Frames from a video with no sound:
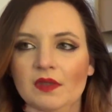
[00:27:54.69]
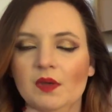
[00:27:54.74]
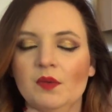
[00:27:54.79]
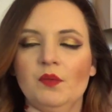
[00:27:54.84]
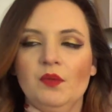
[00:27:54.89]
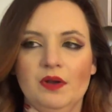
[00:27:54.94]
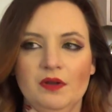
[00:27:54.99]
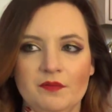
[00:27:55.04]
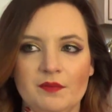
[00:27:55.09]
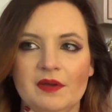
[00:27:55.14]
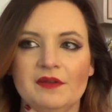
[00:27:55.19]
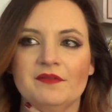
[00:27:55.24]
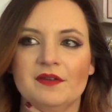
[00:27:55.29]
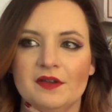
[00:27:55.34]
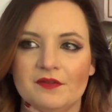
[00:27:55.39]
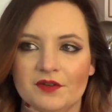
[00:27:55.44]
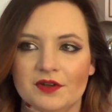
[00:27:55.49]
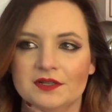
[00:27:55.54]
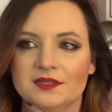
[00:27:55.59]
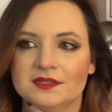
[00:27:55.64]
One of my
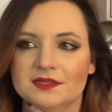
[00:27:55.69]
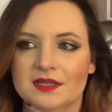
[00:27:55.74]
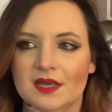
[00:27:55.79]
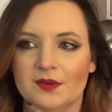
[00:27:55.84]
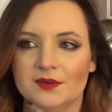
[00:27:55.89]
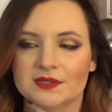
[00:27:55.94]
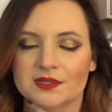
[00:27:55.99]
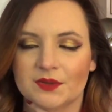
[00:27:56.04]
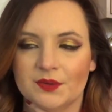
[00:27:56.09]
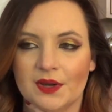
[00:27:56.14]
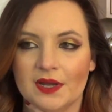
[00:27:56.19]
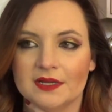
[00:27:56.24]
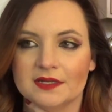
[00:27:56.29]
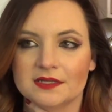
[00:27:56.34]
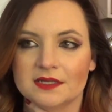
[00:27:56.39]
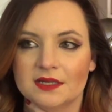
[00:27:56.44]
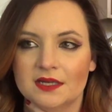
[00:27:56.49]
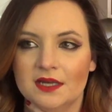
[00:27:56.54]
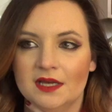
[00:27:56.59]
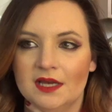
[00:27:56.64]
favorites. That was a
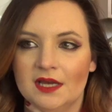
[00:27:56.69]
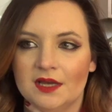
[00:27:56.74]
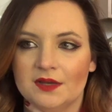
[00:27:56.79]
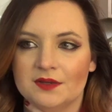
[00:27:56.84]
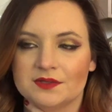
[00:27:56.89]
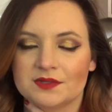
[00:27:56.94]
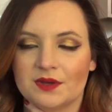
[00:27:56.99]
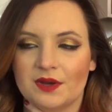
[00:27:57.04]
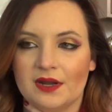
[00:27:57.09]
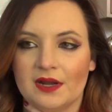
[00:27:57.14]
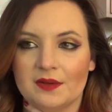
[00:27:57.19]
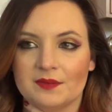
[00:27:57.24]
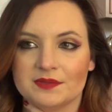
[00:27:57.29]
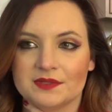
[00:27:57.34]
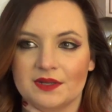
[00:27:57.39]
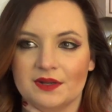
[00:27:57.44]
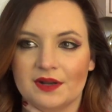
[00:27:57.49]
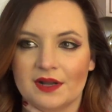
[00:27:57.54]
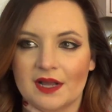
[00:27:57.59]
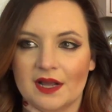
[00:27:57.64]
great
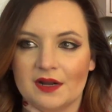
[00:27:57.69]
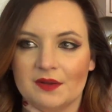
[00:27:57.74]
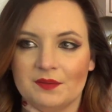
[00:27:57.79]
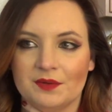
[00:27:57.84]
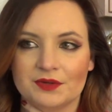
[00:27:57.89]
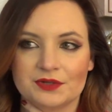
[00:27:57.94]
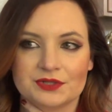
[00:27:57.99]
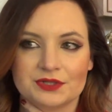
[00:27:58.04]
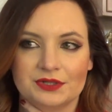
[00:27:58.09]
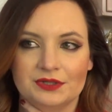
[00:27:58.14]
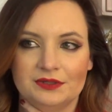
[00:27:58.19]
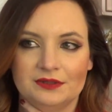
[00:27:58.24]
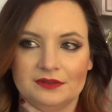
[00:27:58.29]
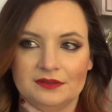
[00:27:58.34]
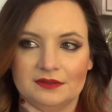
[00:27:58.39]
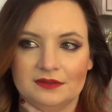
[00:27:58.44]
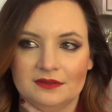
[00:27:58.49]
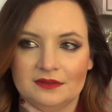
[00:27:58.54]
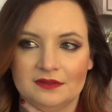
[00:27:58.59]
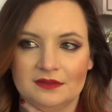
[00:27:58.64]
episode. I got emotional.
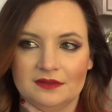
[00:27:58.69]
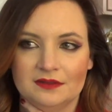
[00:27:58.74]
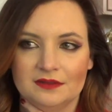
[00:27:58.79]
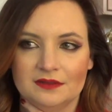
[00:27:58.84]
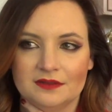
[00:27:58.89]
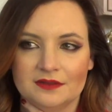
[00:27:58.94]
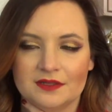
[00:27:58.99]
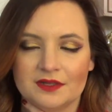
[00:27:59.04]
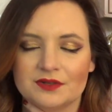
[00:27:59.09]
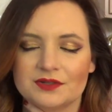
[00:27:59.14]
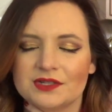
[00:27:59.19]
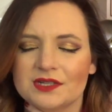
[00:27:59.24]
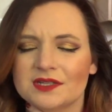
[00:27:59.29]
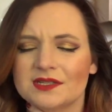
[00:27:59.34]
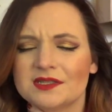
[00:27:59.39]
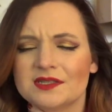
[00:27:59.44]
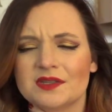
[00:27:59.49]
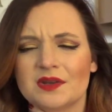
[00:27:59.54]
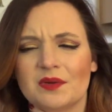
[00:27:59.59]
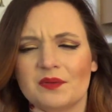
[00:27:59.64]
There's
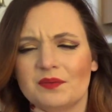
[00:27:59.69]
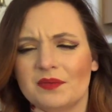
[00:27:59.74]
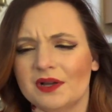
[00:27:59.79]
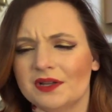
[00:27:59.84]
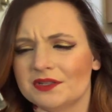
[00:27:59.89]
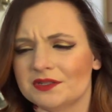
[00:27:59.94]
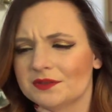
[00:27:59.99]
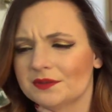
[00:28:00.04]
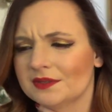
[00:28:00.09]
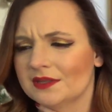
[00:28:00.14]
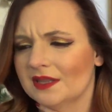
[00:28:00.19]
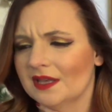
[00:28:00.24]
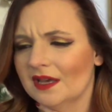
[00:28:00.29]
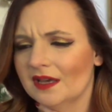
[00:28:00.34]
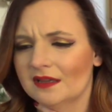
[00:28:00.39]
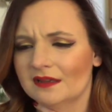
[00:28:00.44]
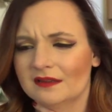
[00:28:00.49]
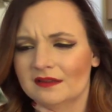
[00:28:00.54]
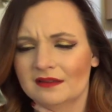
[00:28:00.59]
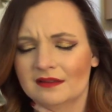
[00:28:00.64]
just so much with that.